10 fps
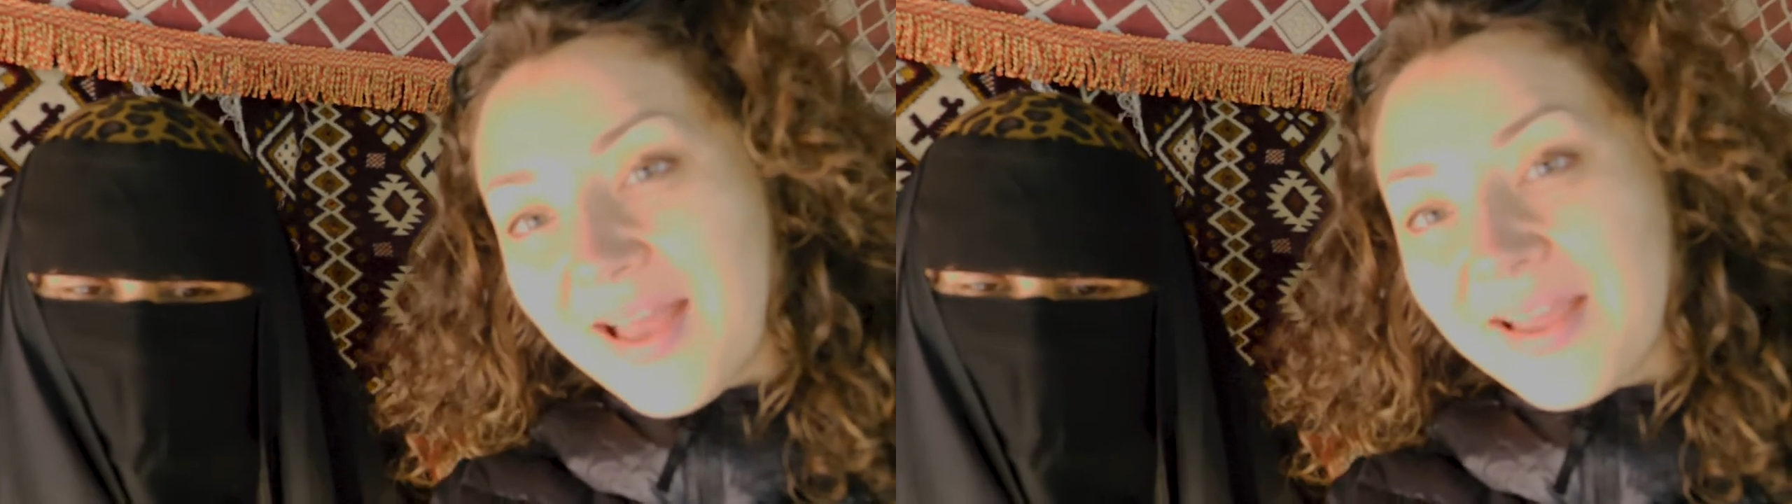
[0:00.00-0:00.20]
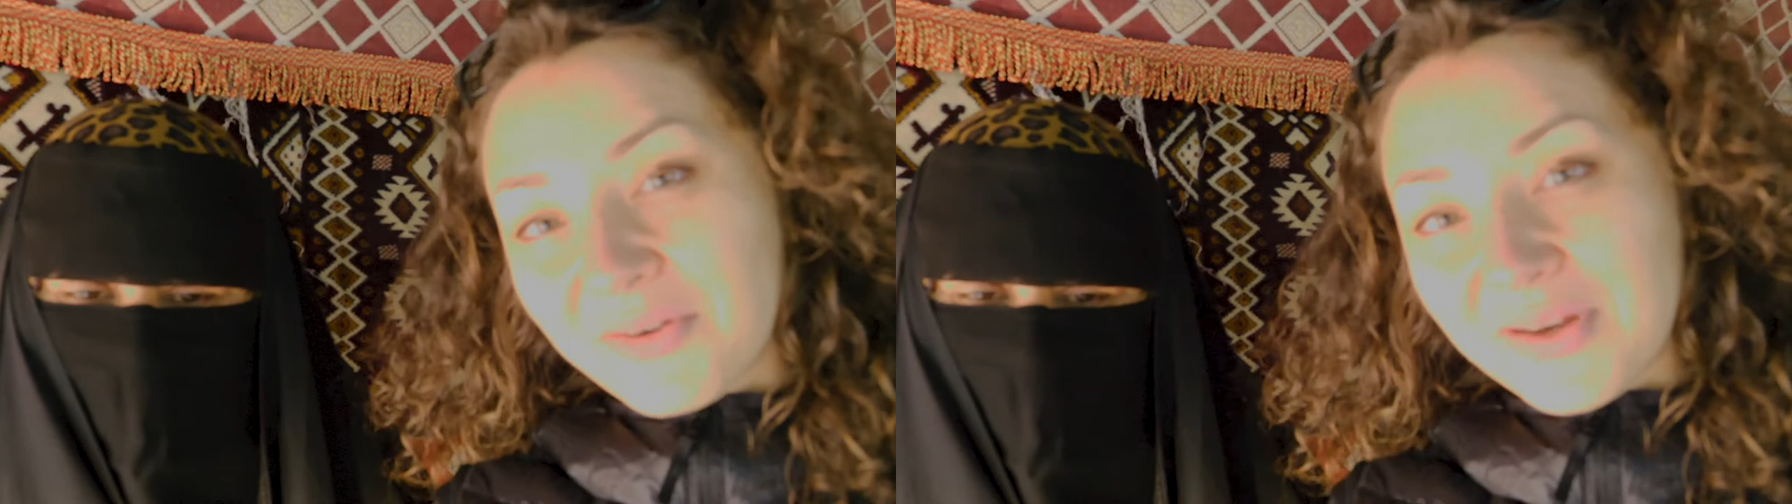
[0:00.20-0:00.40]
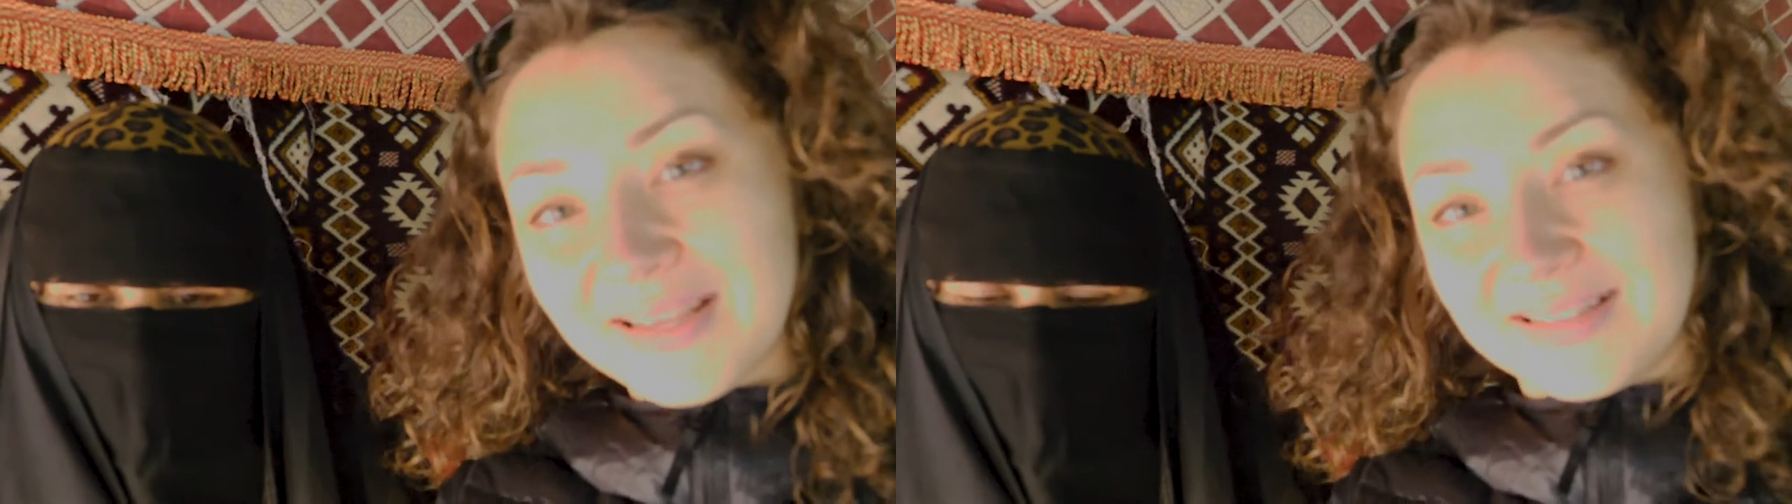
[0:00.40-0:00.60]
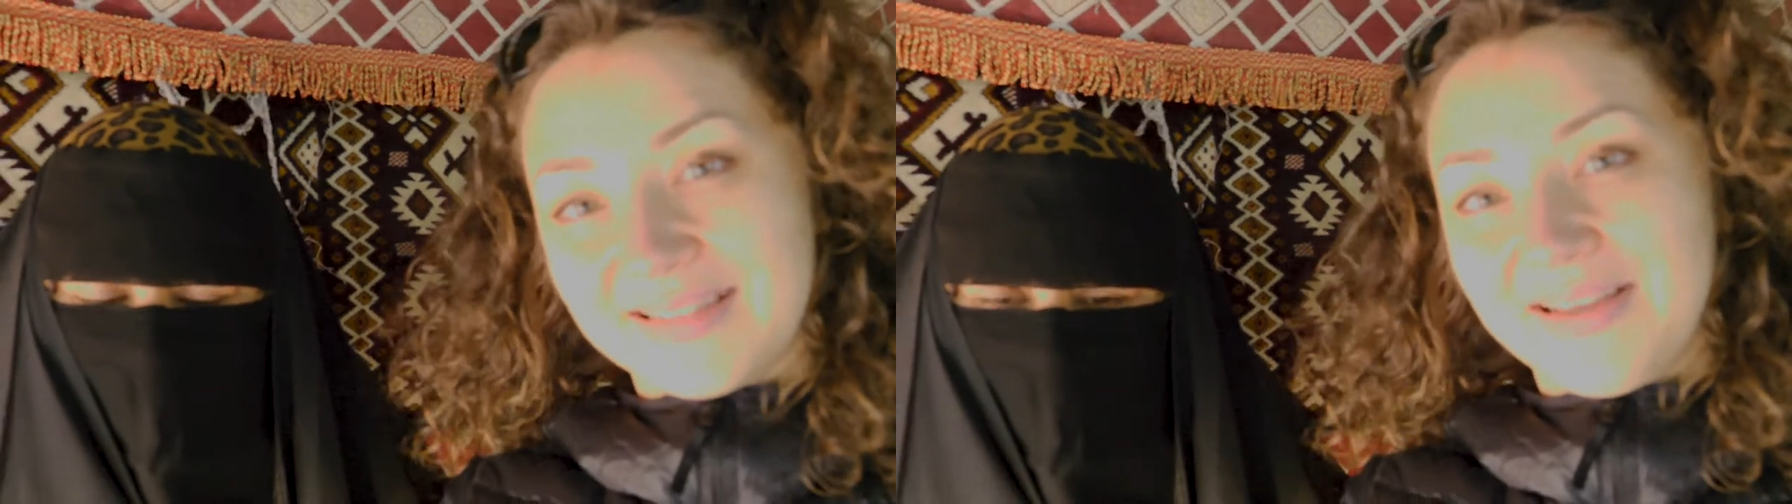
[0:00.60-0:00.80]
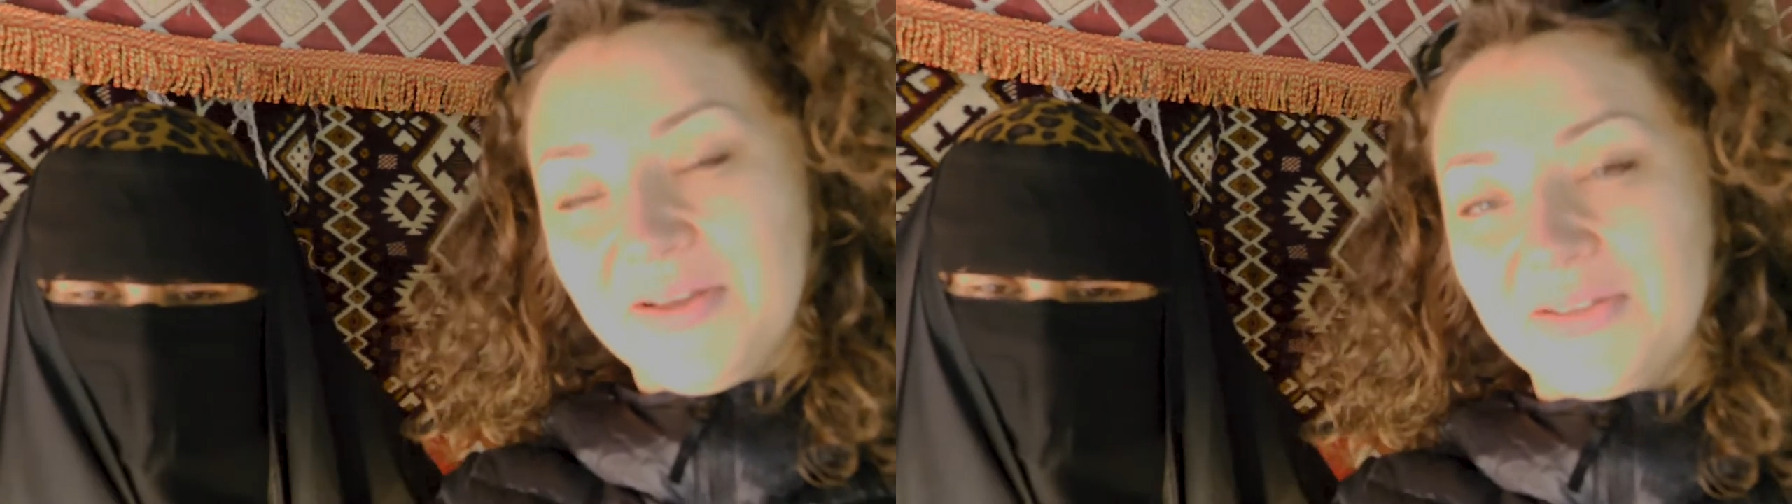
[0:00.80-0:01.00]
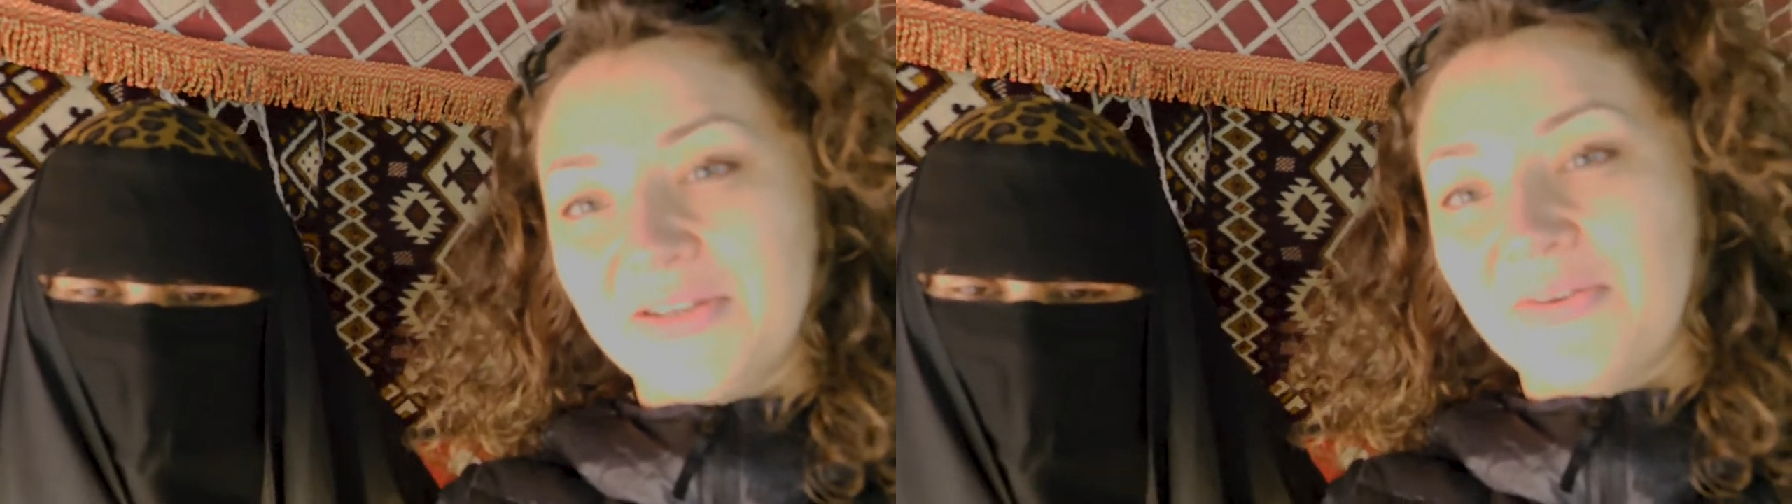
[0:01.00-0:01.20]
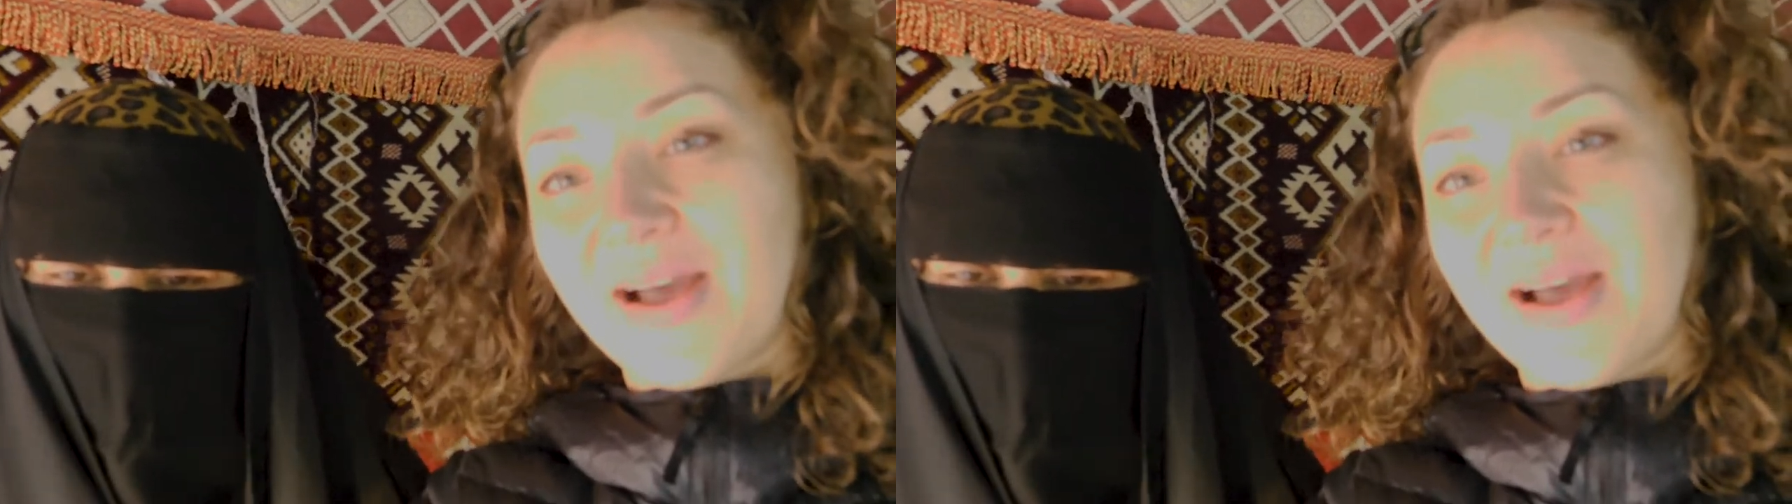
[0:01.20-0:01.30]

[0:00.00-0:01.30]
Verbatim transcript: agreed, so